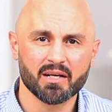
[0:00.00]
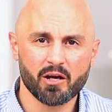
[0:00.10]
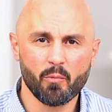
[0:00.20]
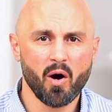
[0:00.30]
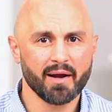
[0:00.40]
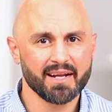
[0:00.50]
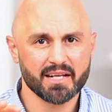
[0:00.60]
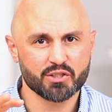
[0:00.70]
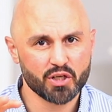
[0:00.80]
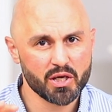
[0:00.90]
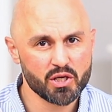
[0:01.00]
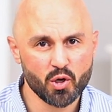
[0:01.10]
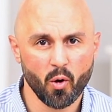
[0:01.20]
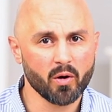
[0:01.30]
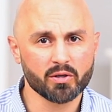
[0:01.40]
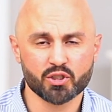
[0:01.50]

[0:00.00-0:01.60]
Come on, it's your